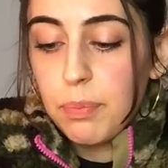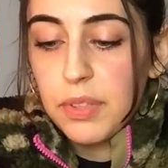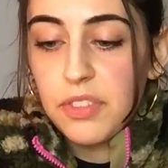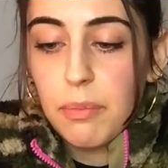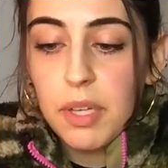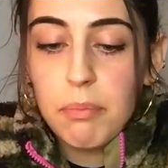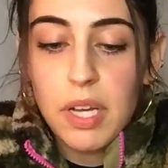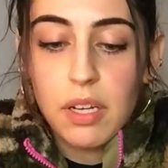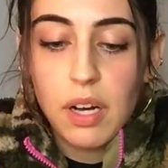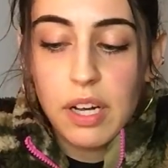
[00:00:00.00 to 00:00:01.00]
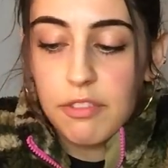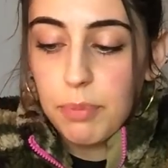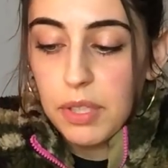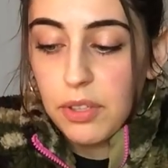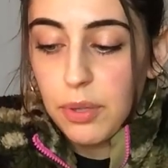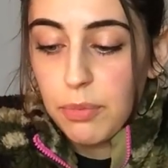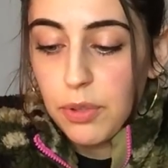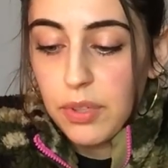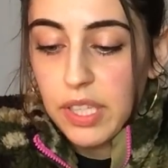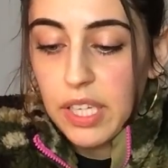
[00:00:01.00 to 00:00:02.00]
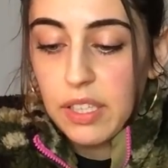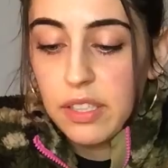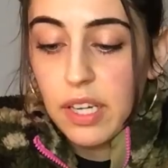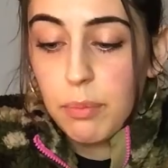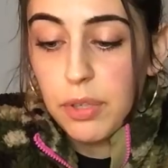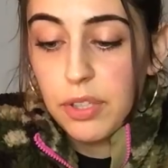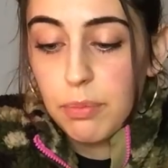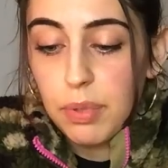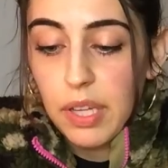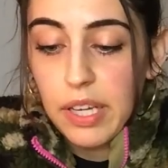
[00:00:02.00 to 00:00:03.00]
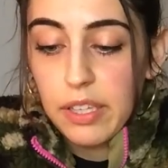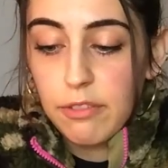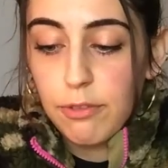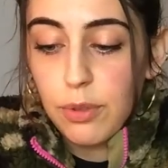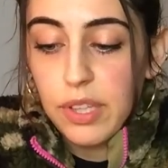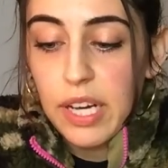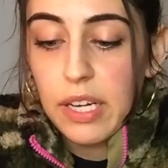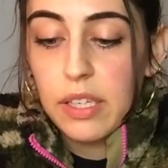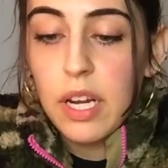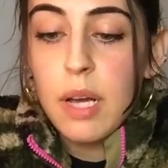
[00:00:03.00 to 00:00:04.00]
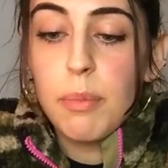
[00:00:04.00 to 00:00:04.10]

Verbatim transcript: but something may not have been communicated yet, but you're planning for that.